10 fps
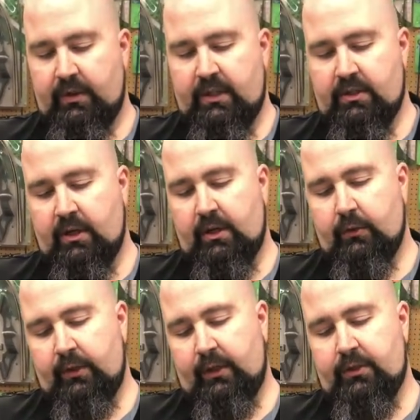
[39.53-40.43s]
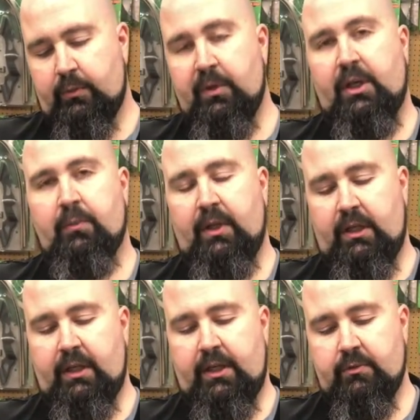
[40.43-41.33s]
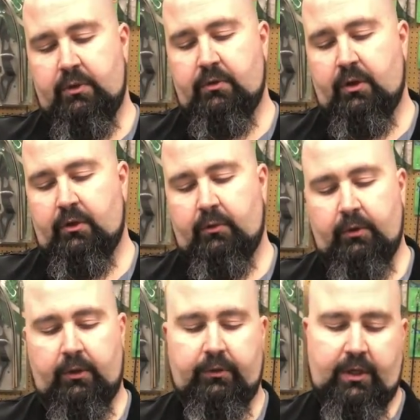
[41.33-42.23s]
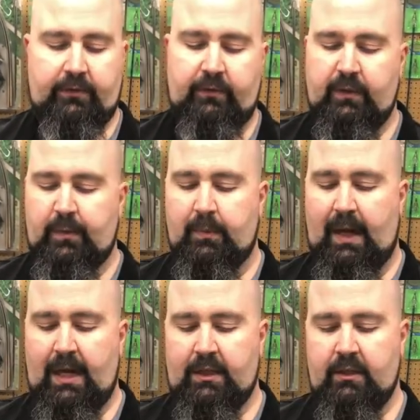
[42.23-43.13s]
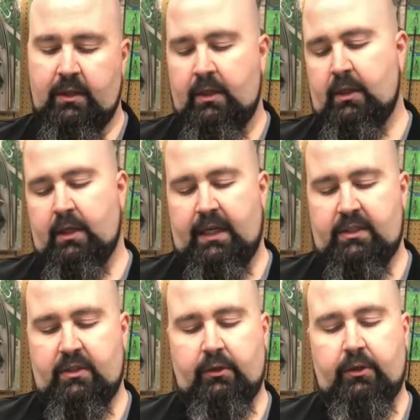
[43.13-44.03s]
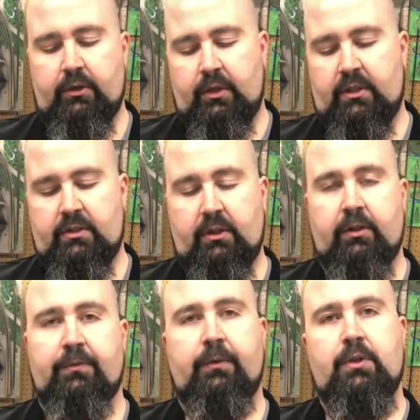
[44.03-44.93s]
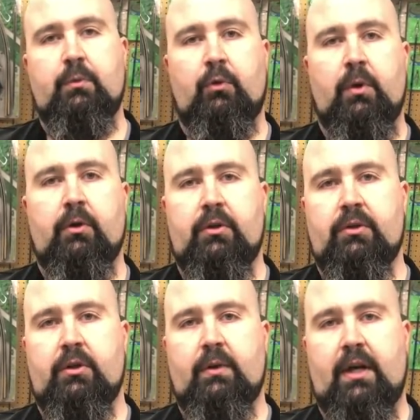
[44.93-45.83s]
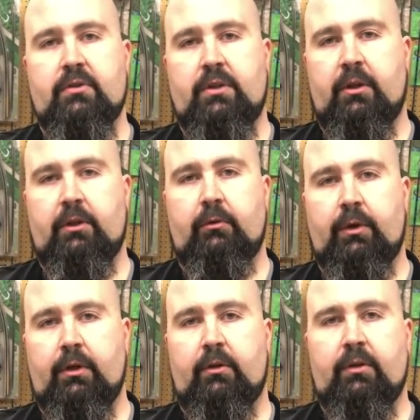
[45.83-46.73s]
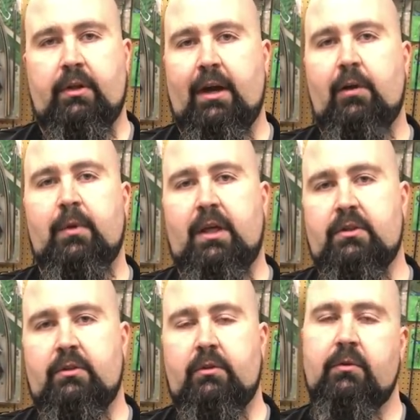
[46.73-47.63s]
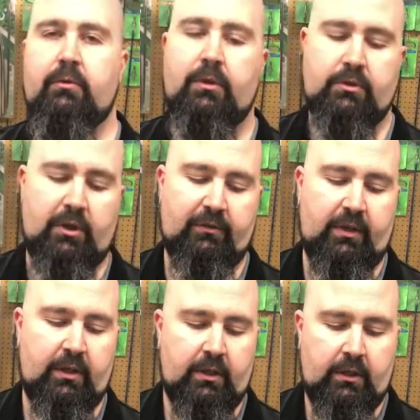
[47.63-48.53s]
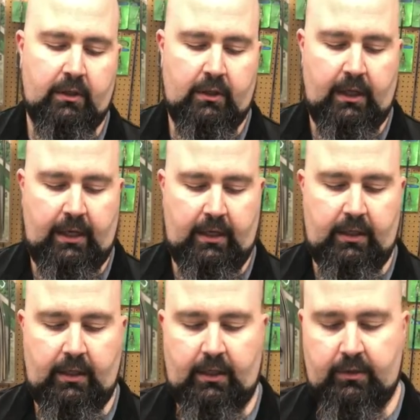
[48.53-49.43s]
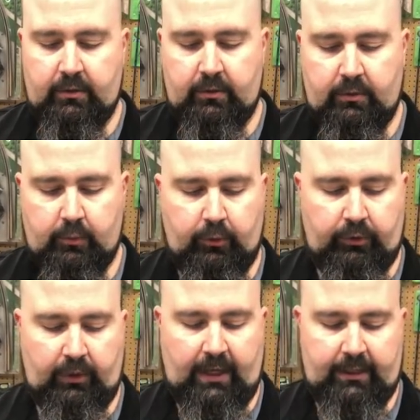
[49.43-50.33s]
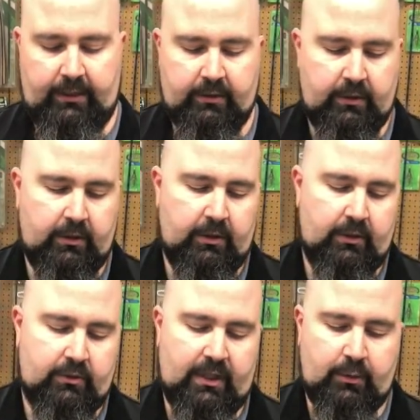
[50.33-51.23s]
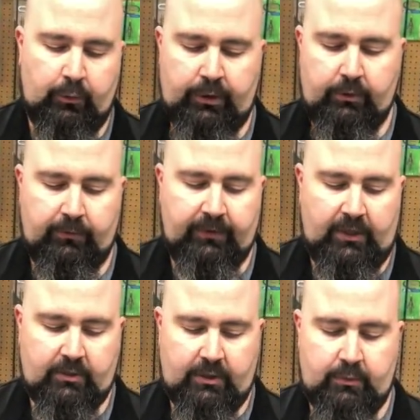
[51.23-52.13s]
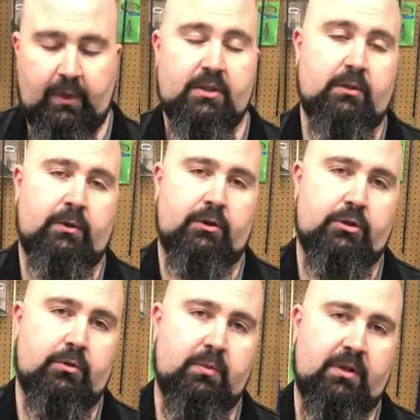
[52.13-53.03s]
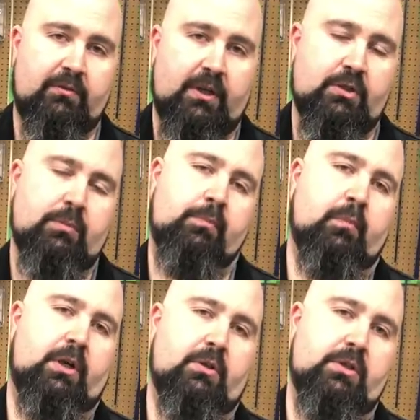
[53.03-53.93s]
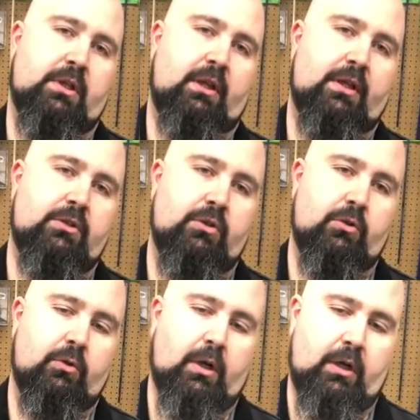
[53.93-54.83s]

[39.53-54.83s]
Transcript: that's not going to let your pickup pin engage when you turn the reel. Now, if you flip it back, it's still in the free-spool mode until you actually turn the reel. Now it begins to retrieve it and pull the line in. So that's a pretty cool feature, especially when you're shooting big fish, because it lets you,